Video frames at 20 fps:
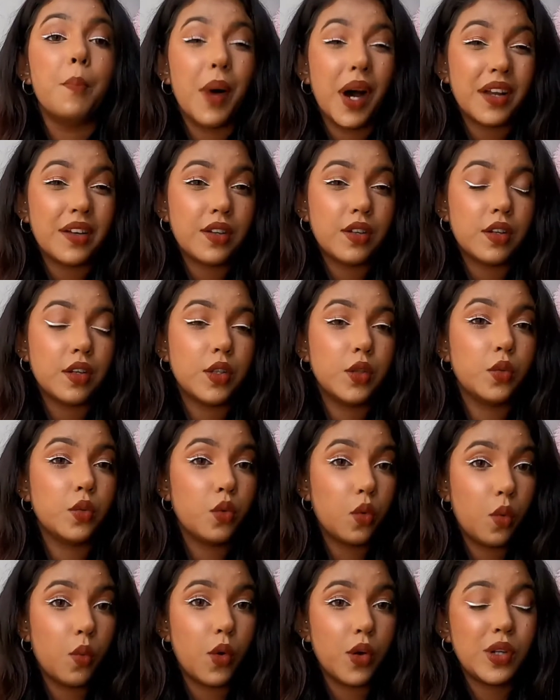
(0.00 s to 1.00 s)
but
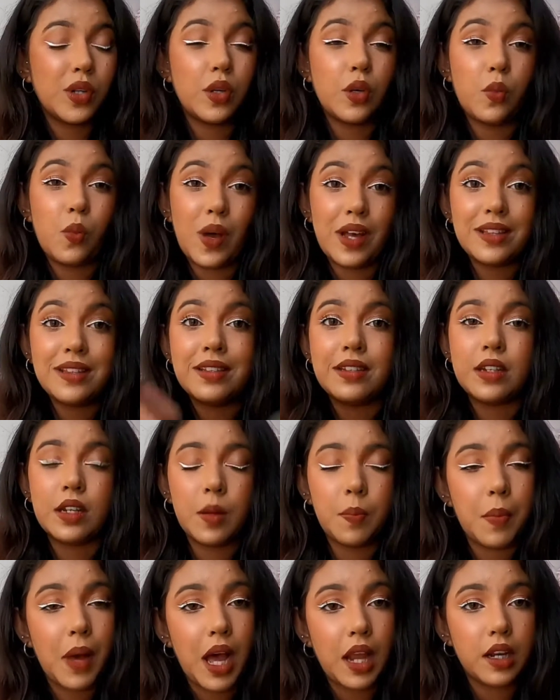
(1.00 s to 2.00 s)
you don't want to invest
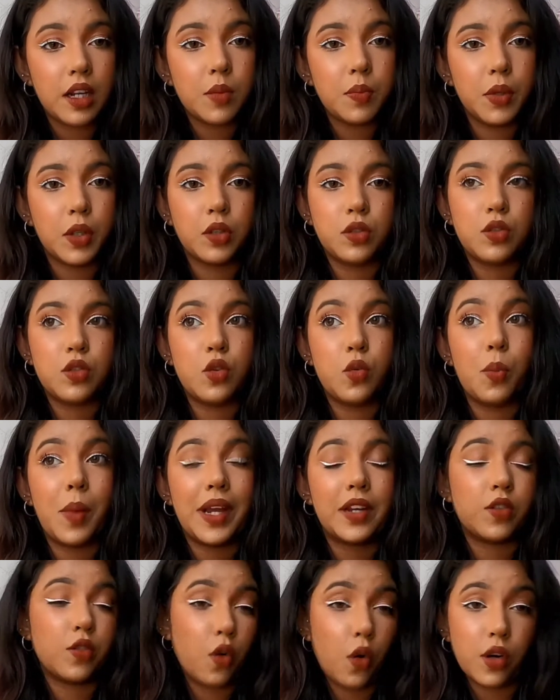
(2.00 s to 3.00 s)
in a palette because you
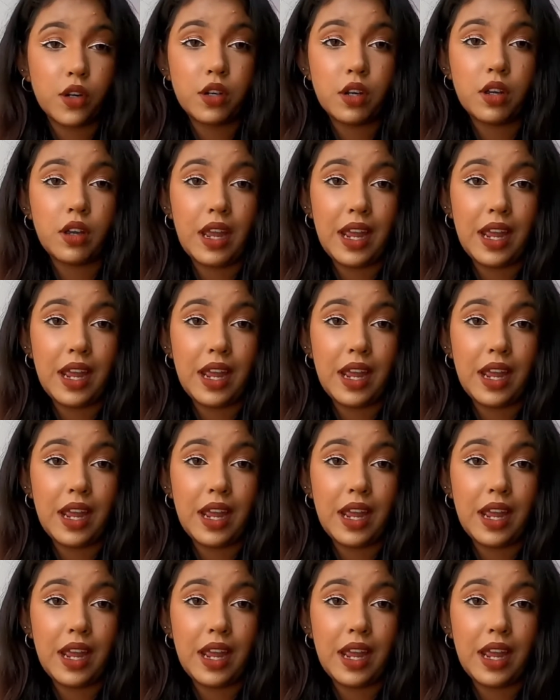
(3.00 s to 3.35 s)
might not